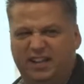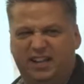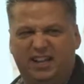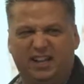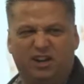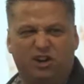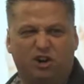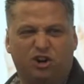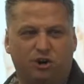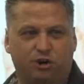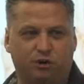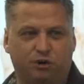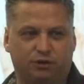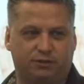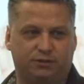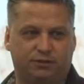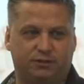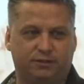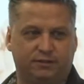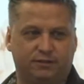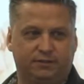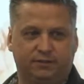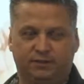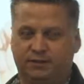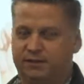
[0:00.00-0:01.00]
It hurts.
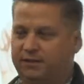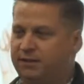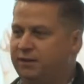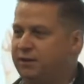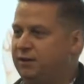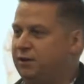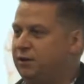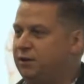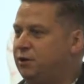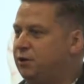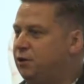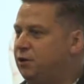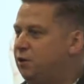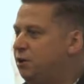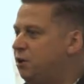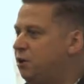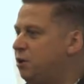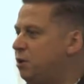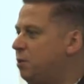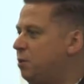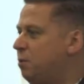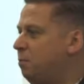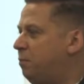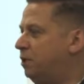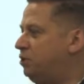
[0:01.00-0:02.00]

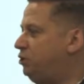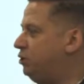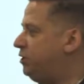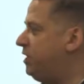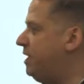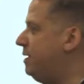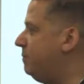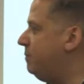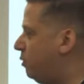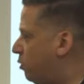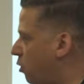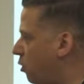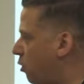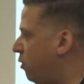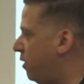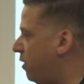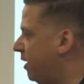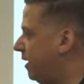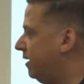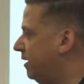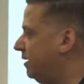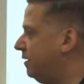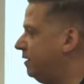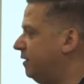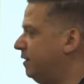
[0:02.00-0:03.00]
But you keep going
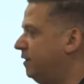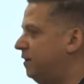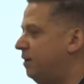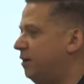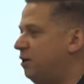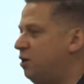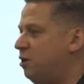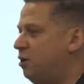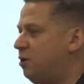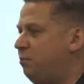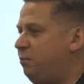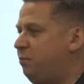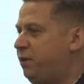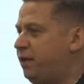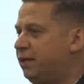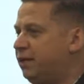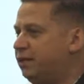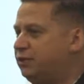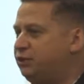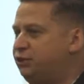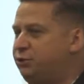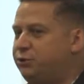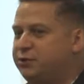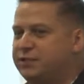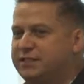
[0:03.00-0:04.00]

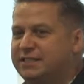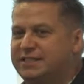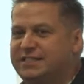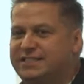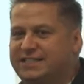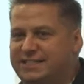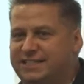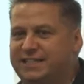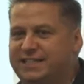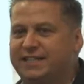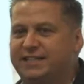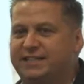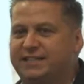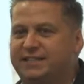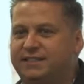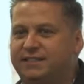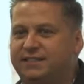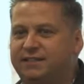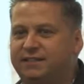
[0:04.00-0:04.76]
because you can see it.